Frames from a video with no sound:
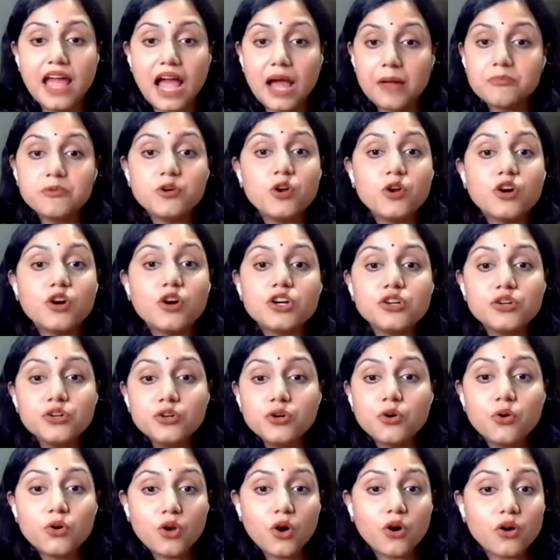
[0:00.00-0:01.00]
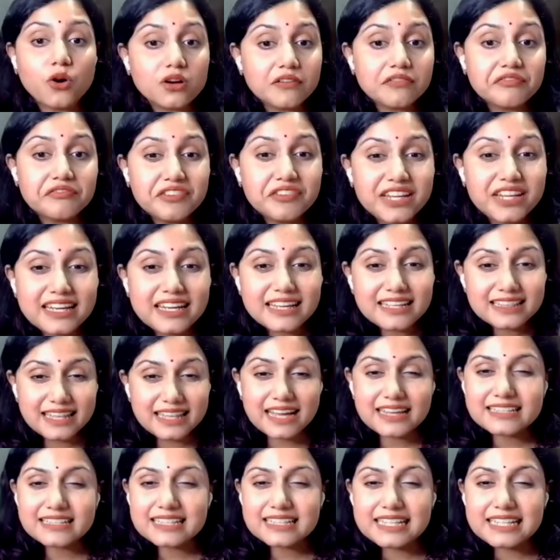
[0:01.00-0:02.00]
I'm no longer feeling
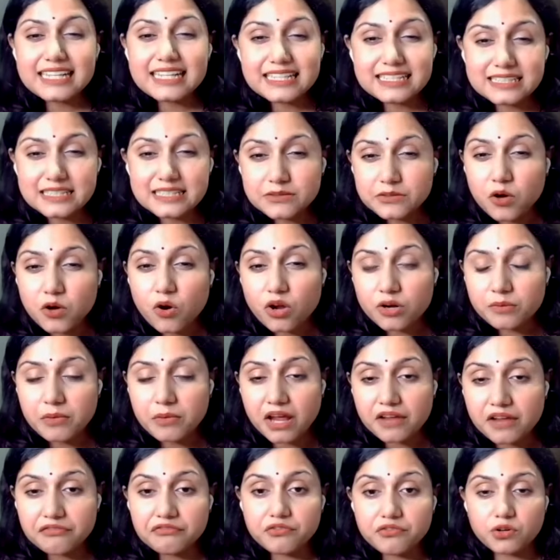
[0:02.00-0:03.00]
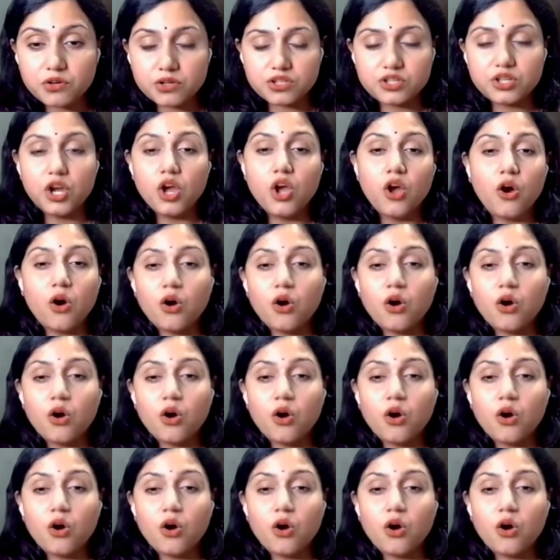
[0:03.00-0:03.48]
that heat on my foot